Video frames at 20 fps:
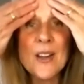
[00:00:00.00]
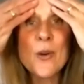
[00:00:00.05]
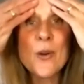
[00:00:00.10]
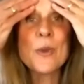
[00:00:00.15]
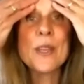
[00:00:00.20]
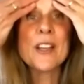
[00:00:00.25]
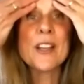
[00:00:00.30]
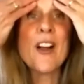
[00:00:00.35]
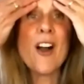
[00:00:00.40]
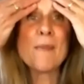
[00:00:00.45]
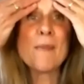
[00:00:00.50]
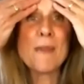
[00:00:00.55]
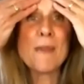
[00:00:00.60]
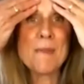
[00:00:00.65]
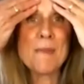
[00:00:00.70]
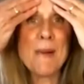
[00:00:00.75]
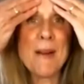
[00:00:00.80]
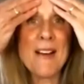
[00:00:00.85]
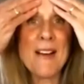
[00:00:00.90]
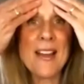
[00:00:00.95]
we calm our
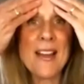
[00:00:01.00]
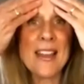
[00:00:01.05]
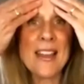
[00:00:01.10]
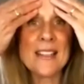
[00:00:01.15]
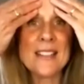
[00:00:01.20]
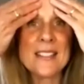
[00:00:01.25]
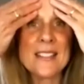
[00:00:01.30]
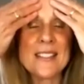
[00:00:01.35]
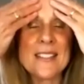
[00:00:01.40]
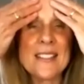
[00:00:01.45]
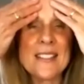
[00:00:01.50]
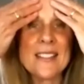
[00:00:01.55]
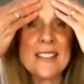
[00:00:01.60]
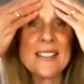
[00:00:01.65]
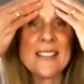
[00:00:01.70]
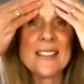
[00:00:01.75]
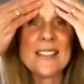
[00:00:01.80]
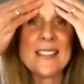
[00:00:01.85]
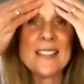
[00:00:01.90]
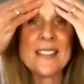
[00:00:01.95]
mind.
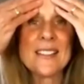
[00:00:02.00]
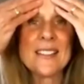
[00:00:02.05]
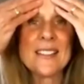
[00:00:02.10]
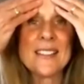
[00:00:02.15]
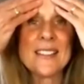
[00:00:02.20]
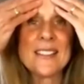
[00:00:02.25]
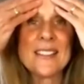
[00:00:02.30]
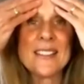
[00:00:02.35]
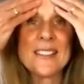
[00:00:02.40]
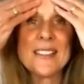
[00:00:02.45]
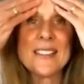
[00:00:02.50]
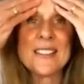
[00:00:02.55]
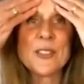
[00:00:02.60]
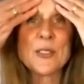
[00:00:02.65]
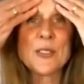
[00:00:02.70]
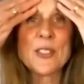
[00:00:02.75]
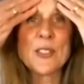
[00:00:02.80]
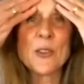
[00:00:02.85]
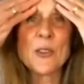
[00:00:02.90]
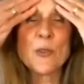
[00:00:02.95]

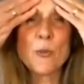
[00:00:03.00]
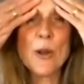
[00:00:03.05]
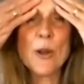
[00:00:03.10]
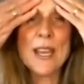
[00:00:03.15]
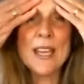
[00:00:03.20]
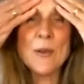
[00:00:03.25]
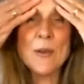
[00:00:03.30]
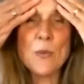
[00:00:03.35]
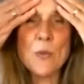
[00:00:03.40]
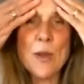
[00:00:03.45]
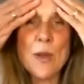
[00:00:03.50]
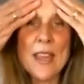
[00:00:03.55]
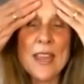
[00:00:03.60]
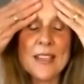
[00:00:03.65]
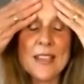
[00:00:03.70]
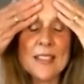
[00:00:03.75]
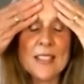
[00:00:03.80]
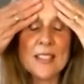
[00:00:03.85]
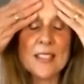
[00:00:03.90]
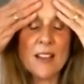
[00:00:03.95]
So it's a great way
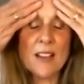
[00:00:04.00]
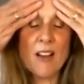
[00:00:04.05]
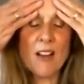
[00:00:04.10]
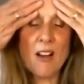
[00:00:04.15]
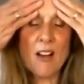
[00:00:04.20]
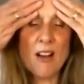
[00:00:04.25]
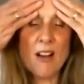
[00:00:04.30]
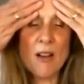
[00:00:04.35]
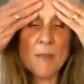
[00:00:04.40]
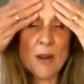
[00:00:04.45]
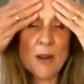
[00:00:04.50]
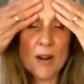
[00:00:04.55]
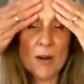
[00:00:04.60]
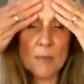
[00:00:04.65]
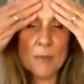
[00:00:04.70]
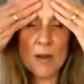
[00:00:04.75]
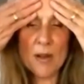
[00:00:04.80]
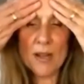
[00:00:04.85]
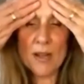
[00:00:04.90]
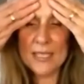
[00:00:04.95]
to calm our
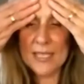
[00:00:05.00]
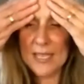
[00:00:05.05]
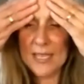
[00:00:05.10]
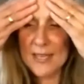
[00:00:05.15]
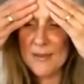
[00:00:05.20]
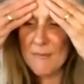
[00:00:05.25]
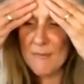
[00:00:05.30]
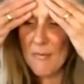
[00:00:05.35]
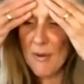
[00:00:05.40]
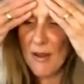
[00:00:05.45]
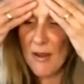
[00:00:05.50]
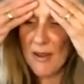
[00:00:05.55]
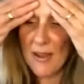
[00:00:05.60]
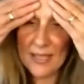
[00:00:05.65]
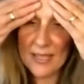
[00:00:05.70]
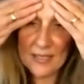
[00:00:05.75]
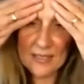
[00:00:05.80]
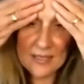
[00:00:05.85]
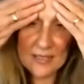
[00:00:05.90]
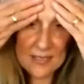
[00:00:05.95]
body and
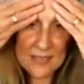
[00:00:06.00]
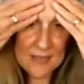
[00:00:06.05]
mind.